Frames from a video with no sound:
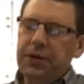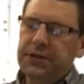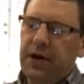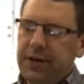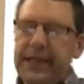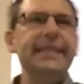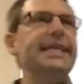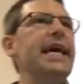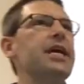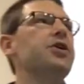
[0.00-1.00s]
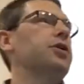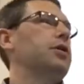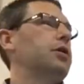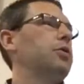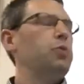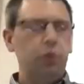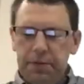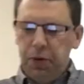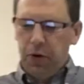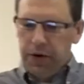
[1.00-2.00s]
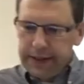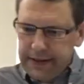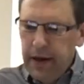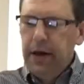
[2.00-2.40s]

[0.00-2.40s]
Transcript: is called the Jaeger Report.